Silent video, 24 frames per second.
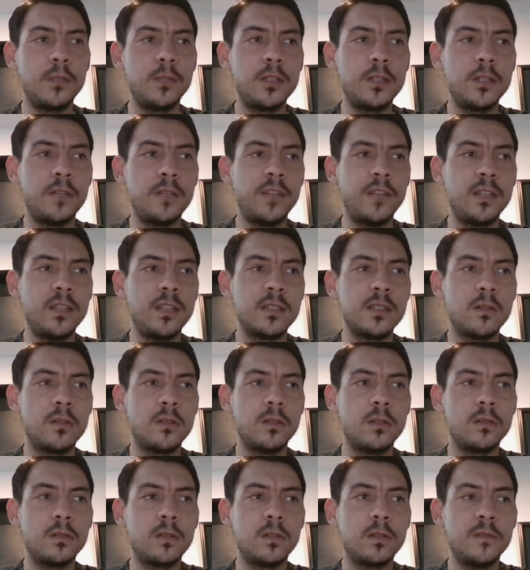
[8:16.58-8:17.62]
we should have had this
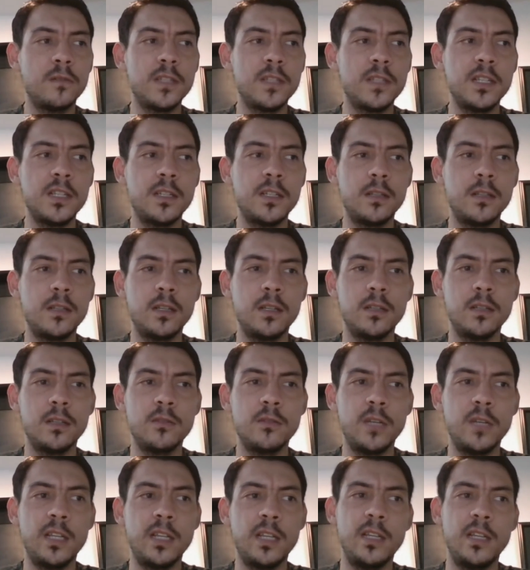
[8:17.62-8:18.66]
conversation 20
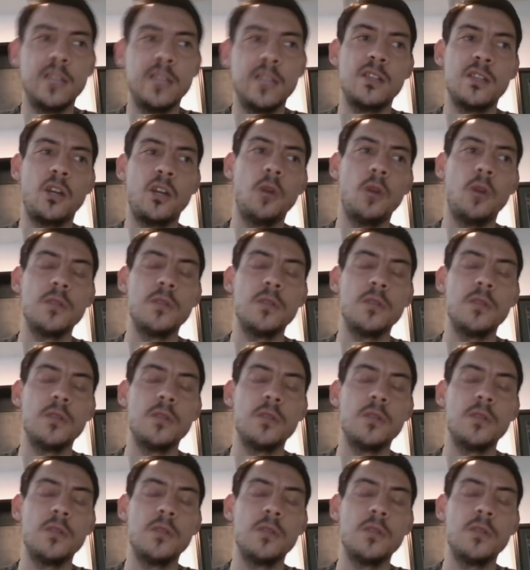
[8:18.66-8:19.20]
years ago.